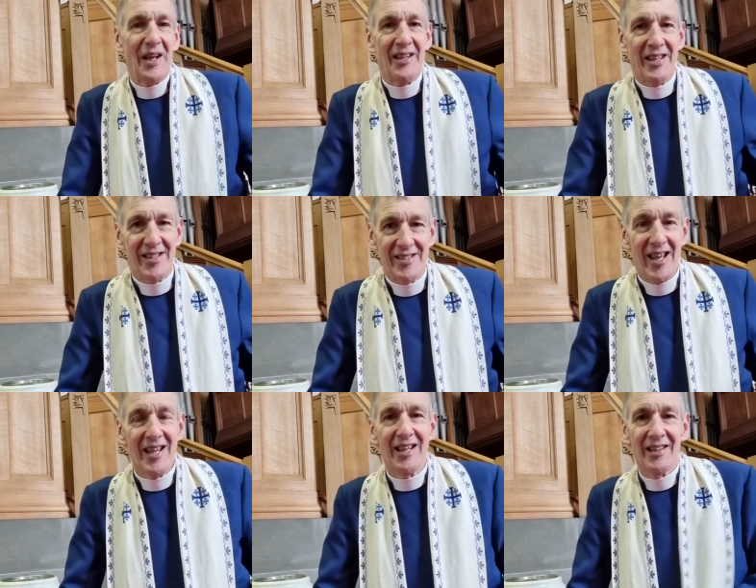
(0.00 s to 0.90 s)
And the
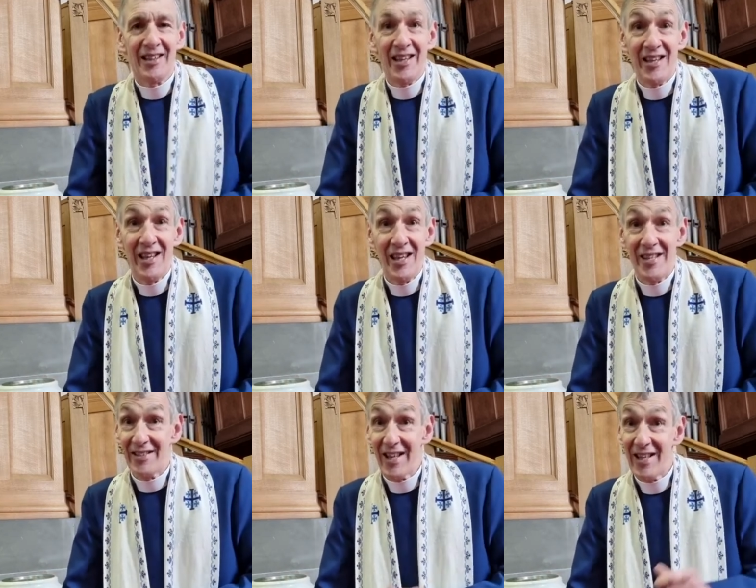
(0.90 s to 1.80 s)
second thing he
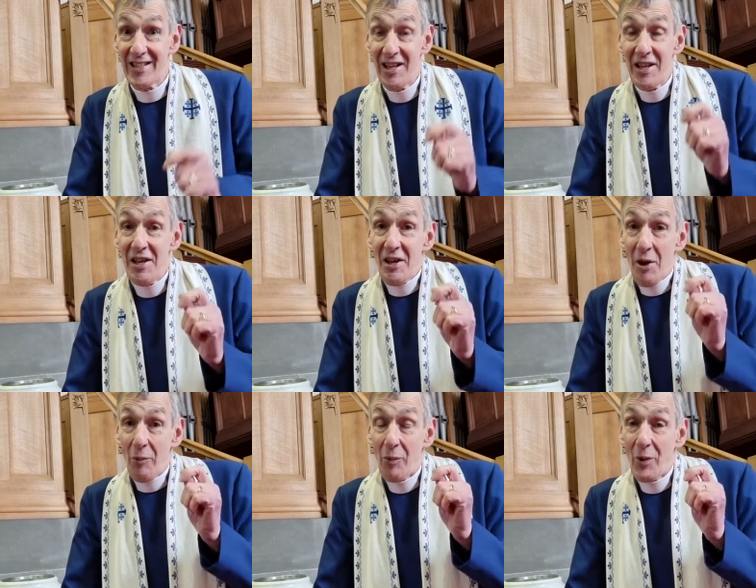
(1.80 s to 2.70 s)
said
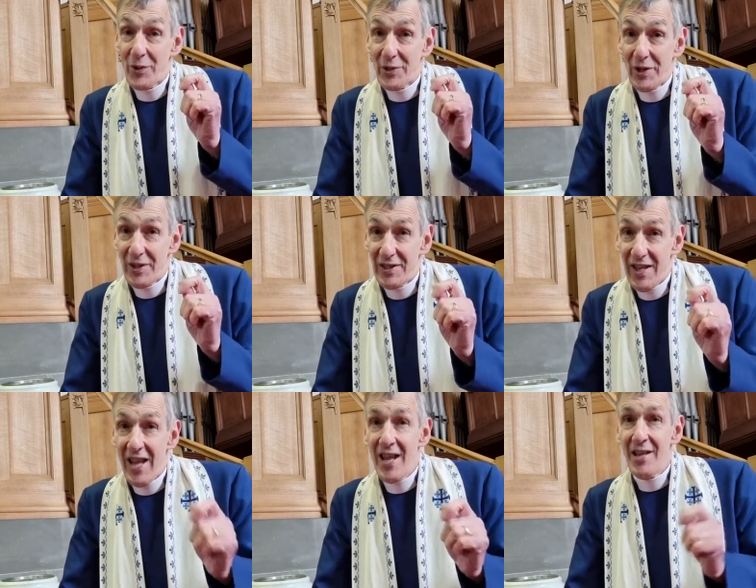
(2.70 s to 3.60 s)
was,
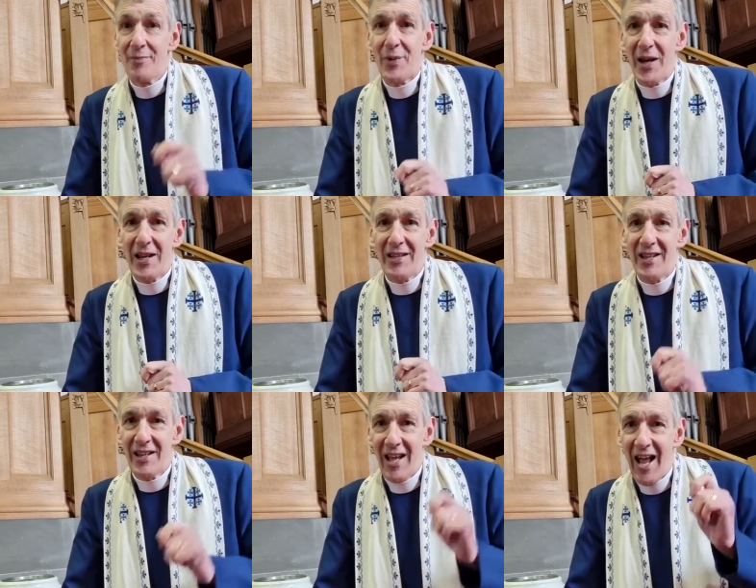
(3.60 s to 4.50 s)
take bread
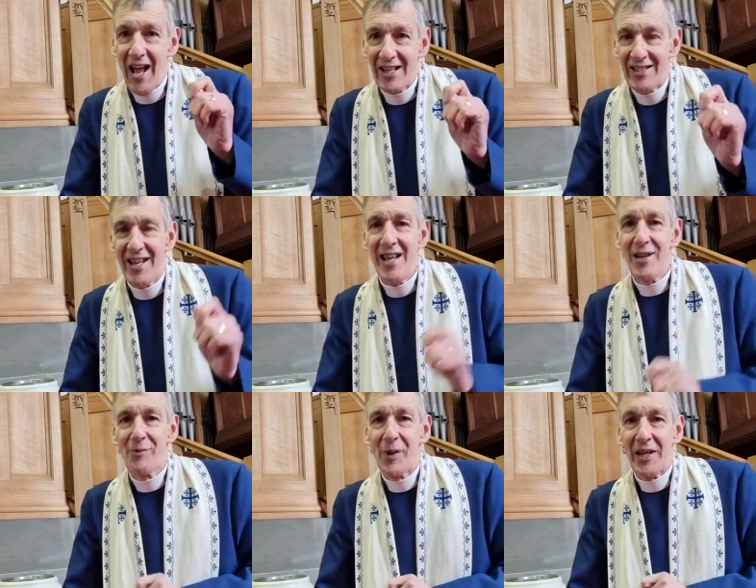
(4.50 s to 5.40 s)
and
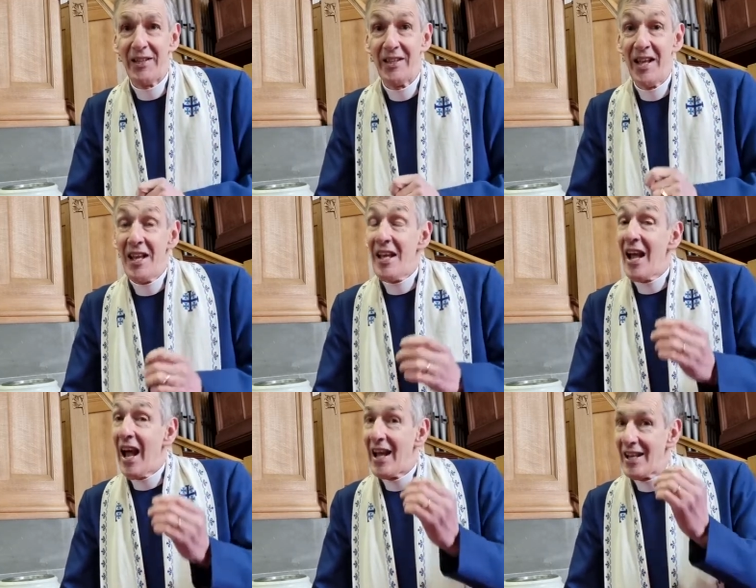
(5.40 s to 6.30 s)
take wine,
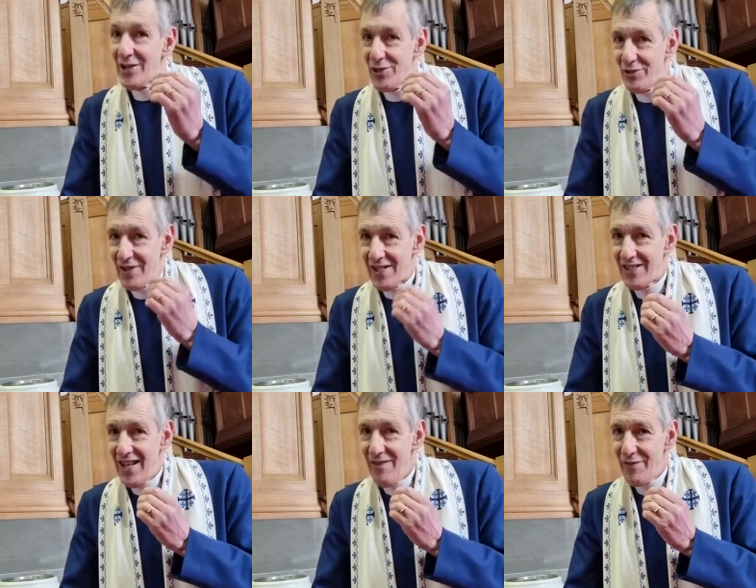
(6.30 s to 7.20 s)
and as you
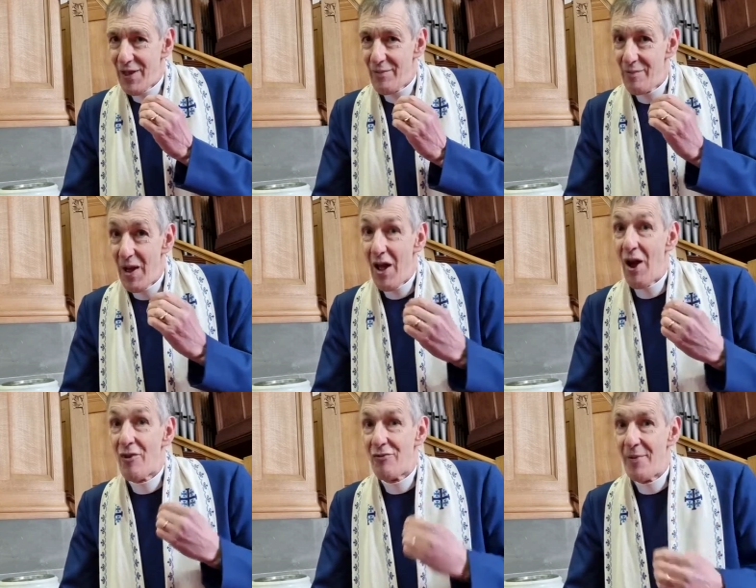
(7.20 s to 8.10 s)
receive them,
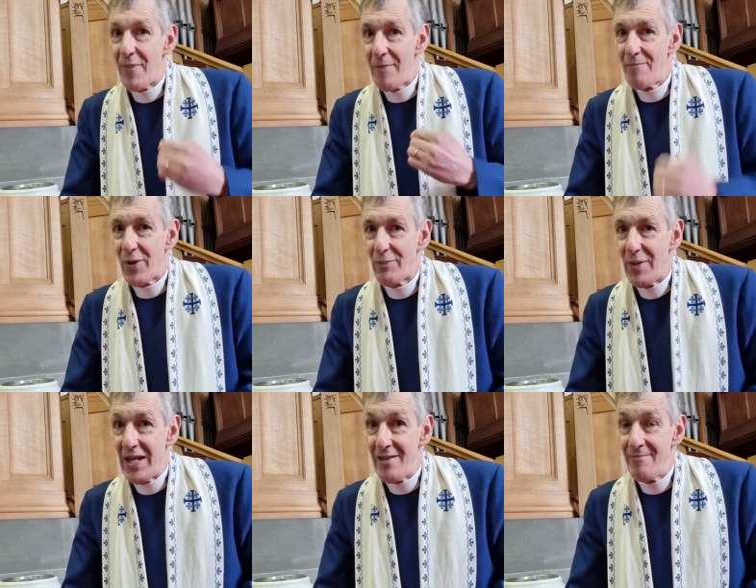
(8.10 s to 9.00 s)
remember
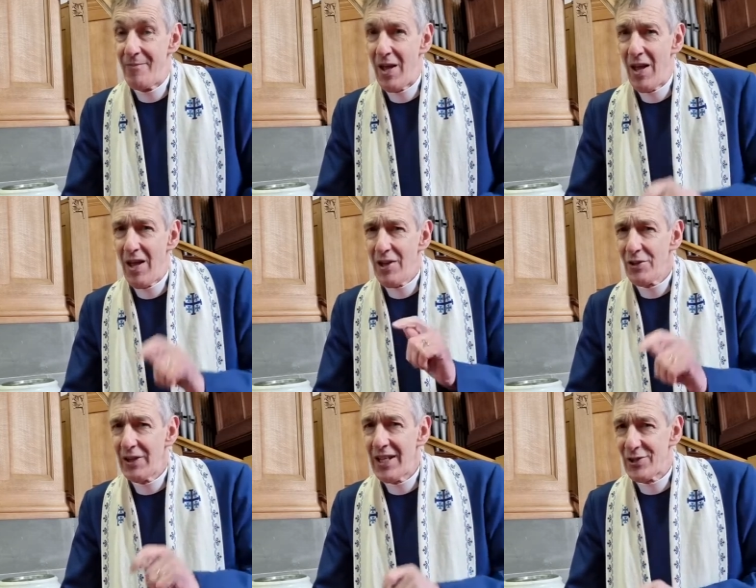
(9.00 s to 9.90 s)
me. So
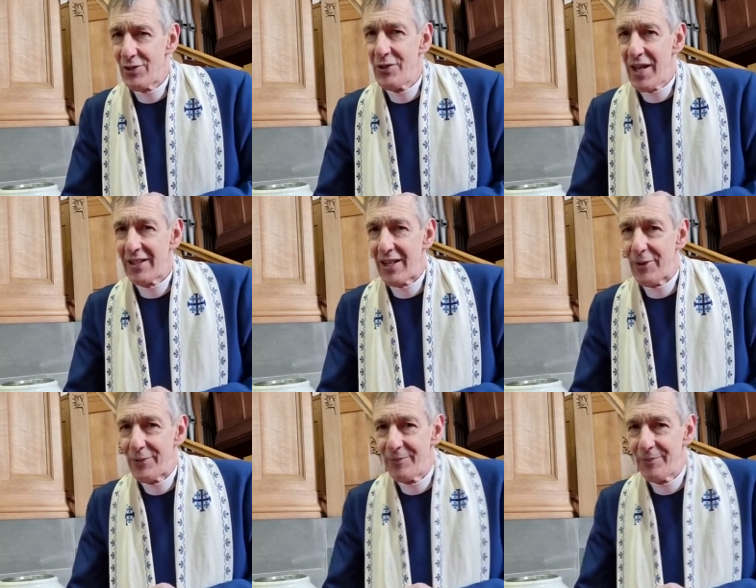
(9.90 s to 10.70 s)
let's do that now.